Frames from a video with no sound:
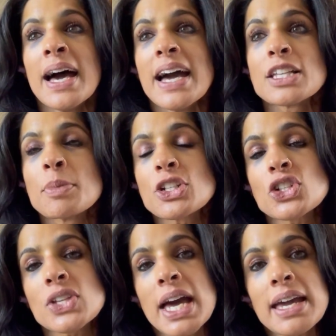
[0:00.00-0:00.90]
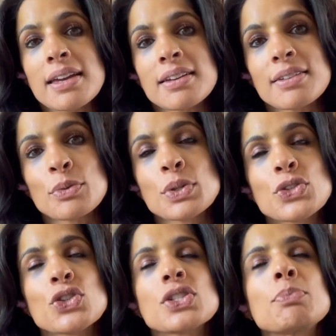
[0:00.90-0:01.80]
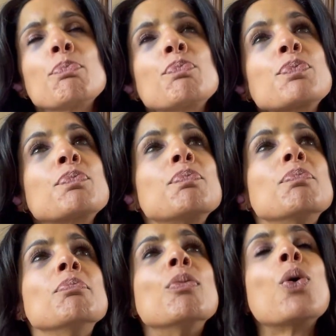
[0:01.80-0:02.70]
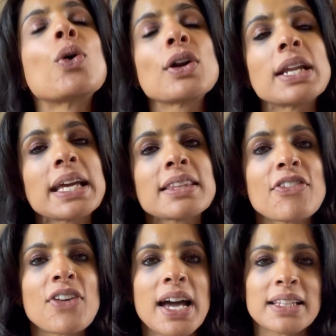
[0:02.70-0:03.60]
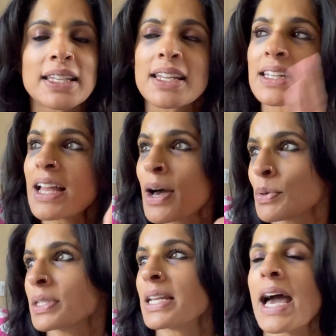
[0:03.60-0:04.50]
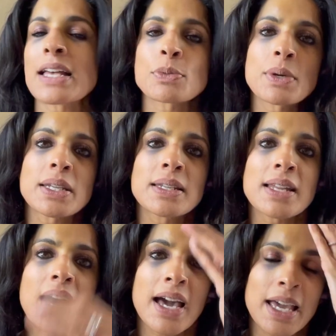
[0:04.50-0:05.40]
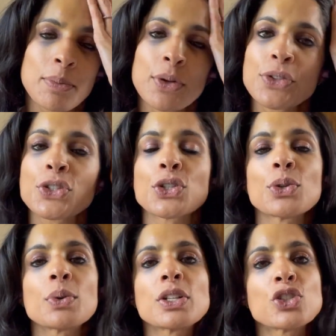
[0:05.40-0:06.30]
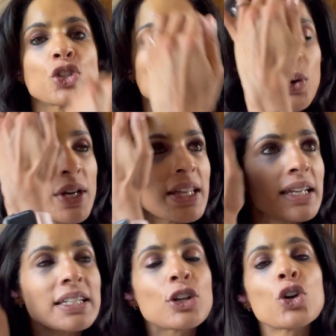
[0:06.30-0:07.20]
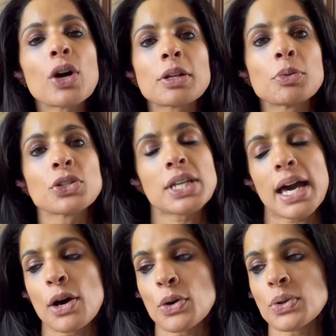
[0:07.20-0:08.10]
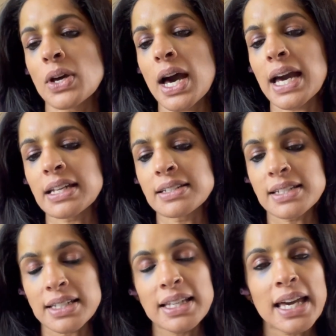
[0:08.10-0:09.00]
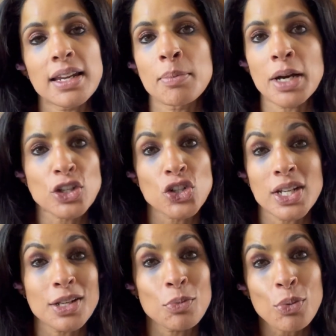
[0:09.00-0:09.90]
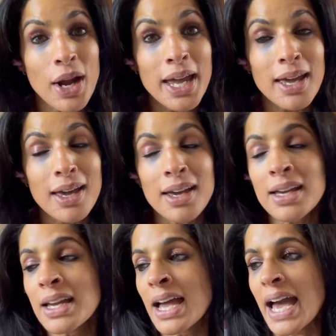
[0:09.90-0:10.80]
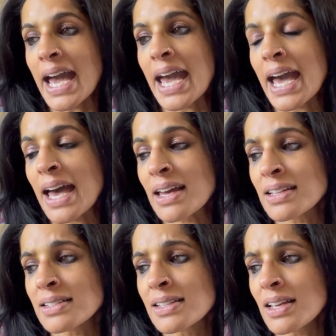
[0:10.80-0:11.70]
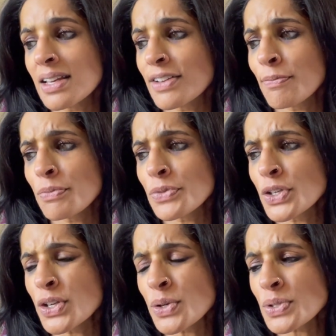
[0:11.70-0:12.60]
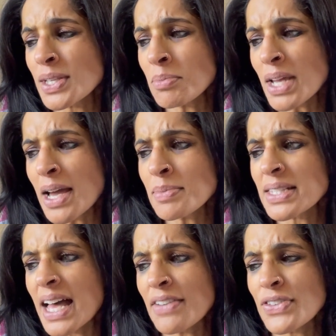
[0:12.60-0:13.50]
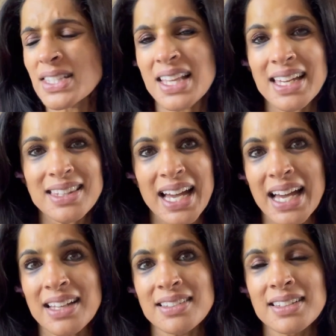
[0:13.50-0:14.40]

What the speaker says: as much as I was just mourning the fact that I was in Aspen and not able to enjoy that incredible town, I did get a much needed break. And, sometimes life is like that.